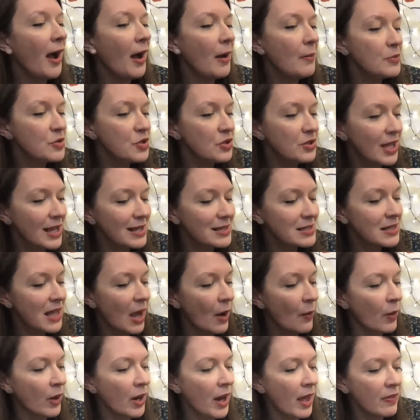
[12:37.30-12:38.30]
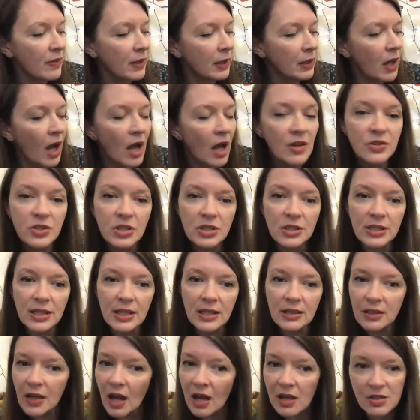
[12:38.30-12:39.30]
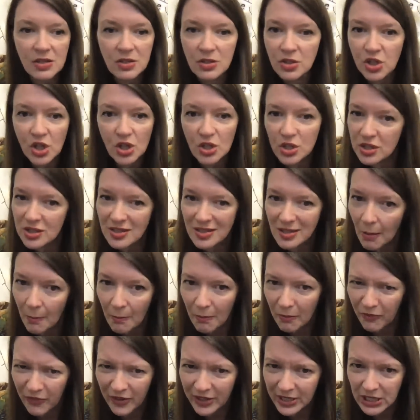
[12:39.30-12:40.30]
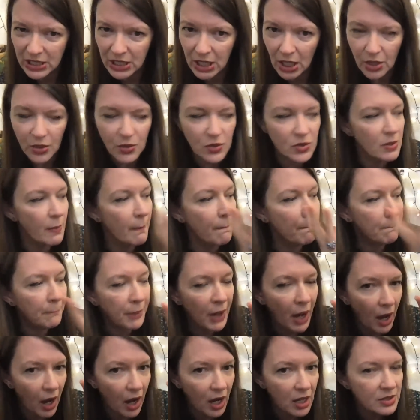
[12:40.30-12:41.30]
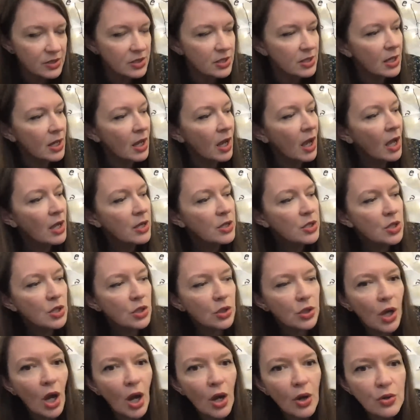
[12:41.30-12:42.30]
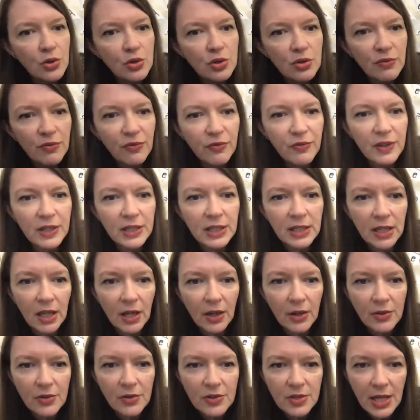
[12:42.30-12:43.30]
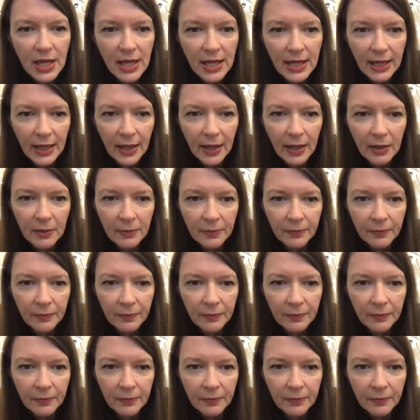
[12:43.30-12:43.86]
So that's that one. And then underneath are just some videos. But you go to videos here,